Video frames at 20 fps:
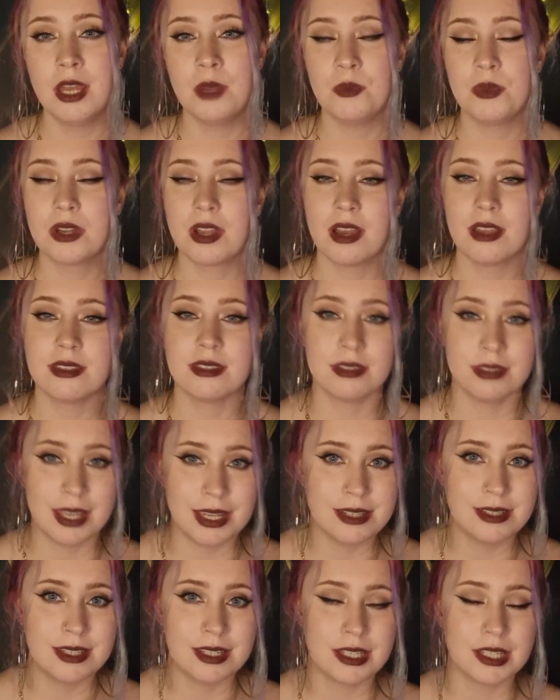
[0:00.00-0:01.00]
because they
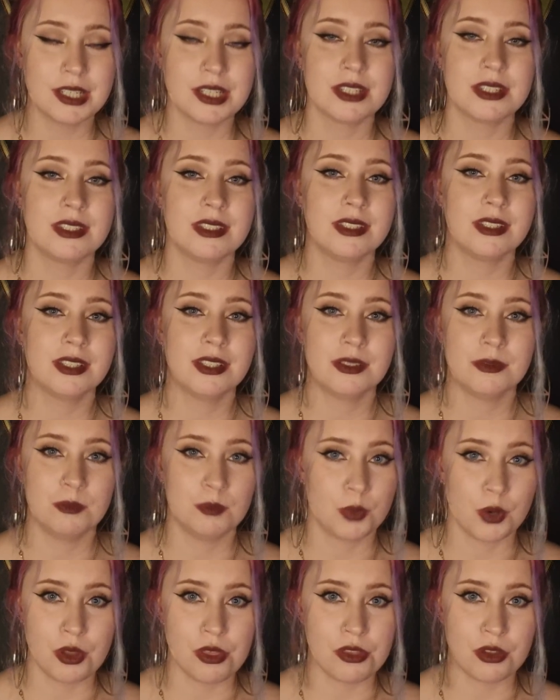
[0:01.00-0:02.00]
didn't
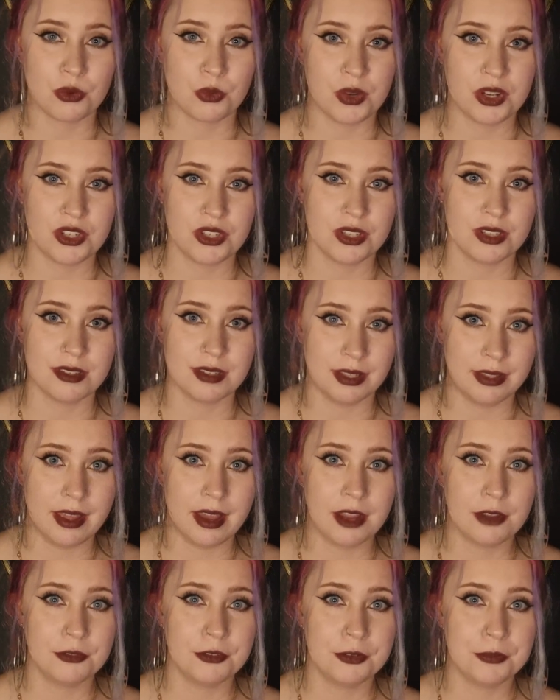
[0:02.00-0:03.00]
burn their witches
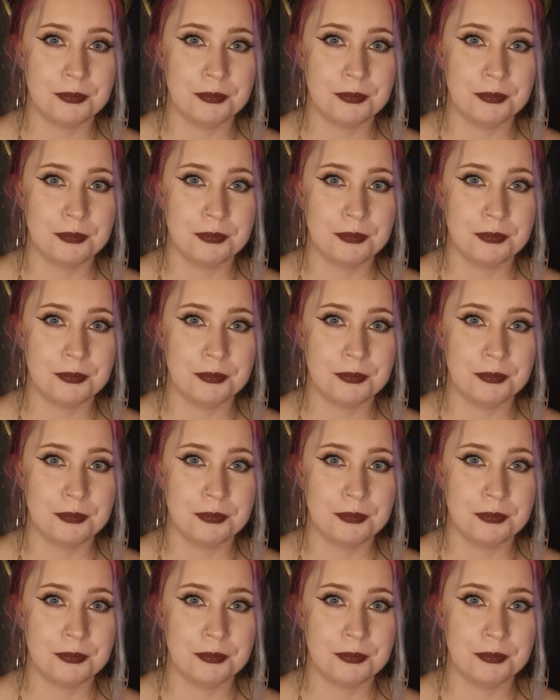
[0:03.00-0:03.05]
alive.